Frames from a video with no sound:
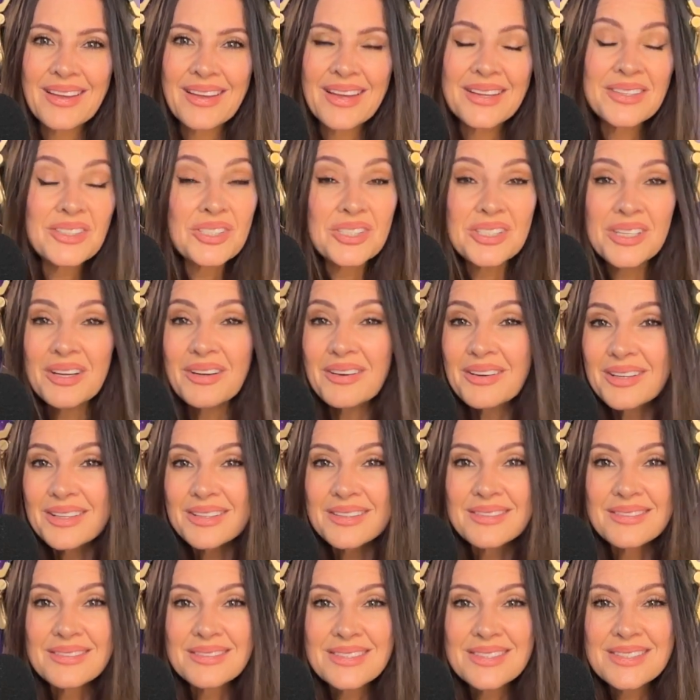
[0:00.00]
And share
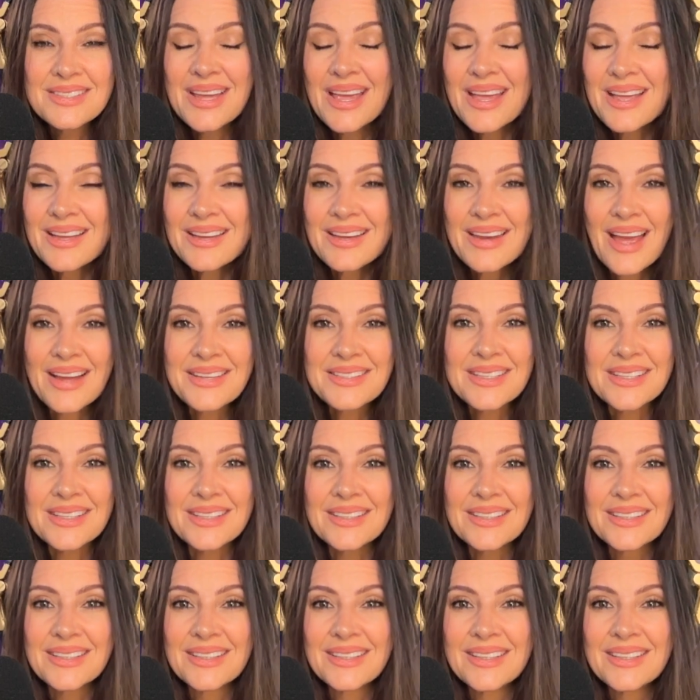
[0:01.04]
it. Stay
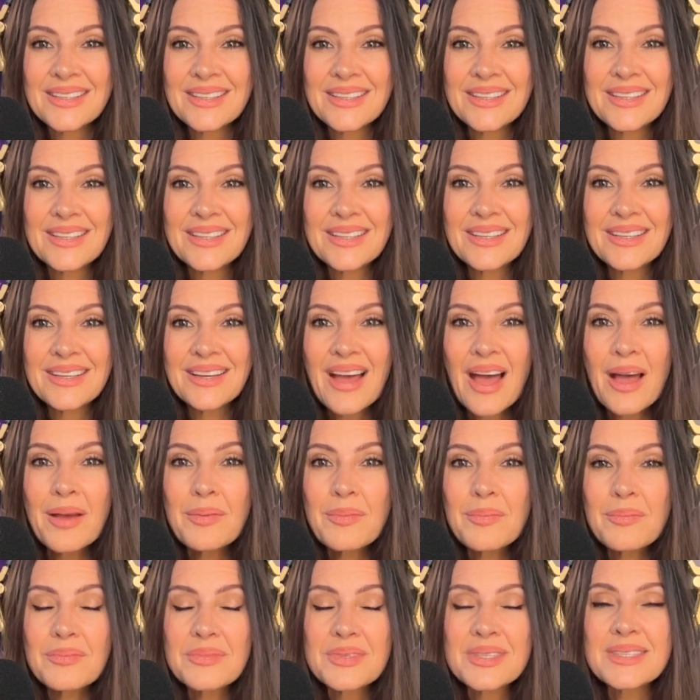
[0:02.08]
connected.
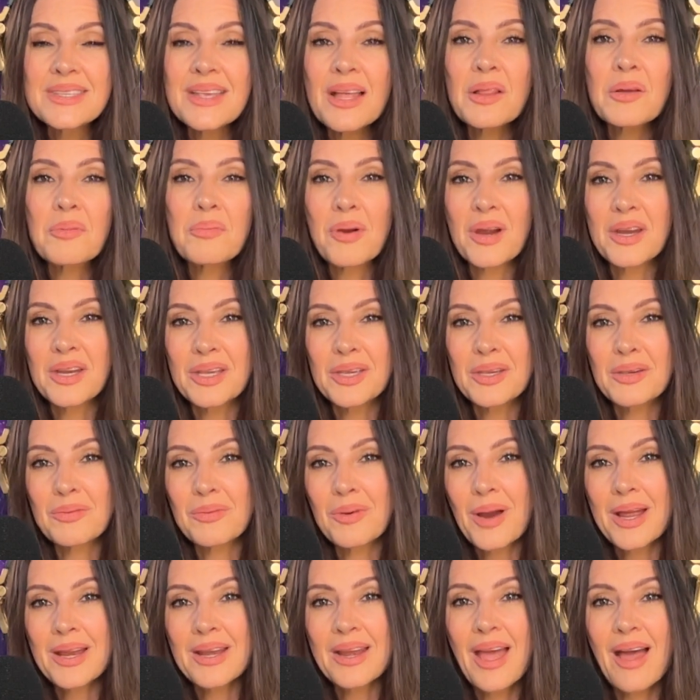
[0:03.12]
I'm celebrating you
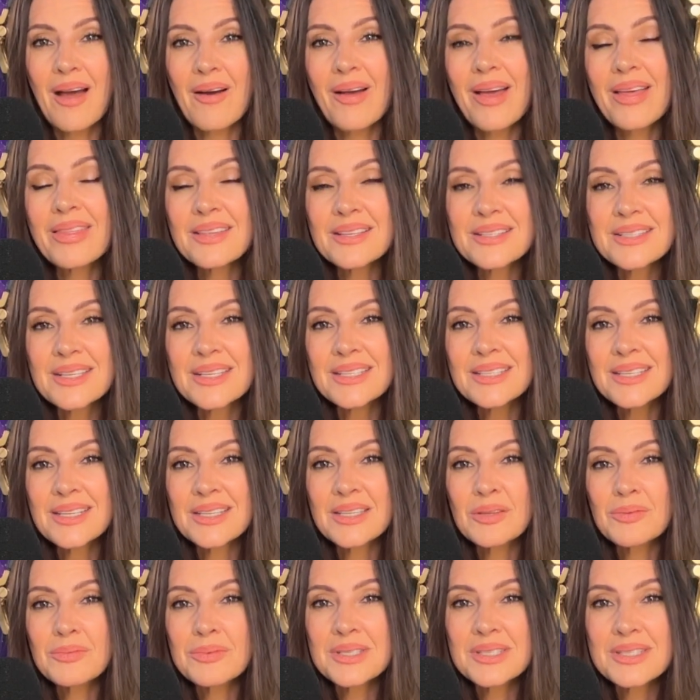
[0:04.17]
right now and this
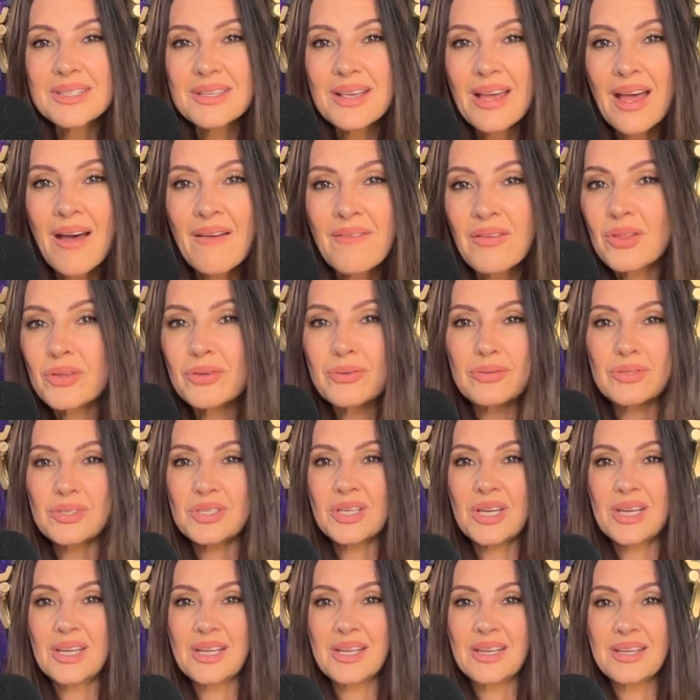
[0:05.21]
continuous
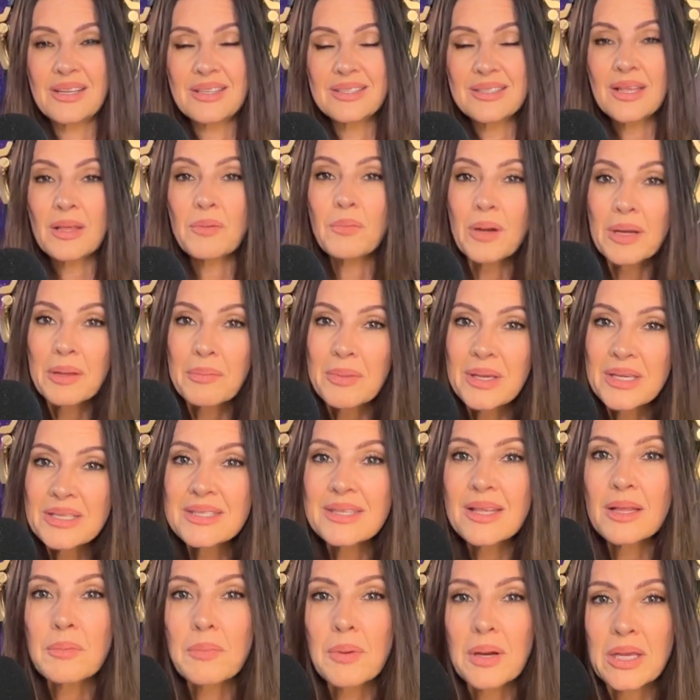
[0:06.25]
evolution. Celebrating me,
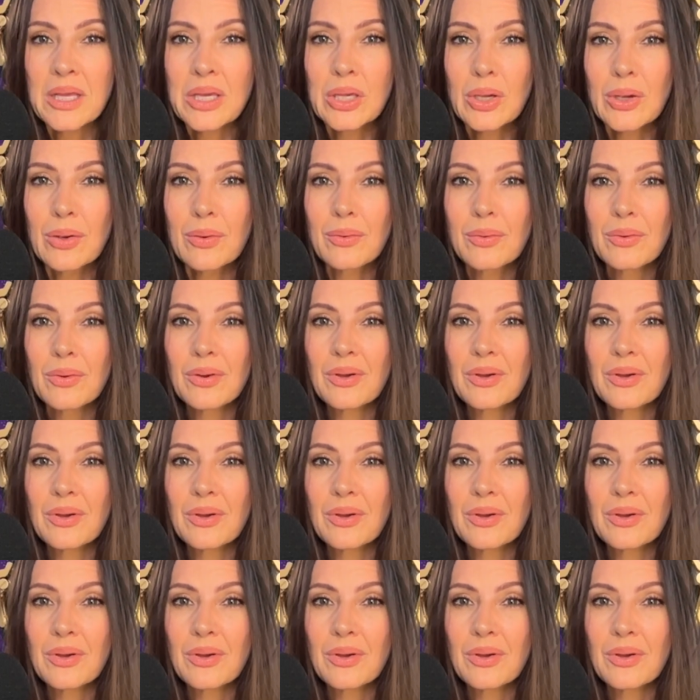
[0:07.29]
celebrating you.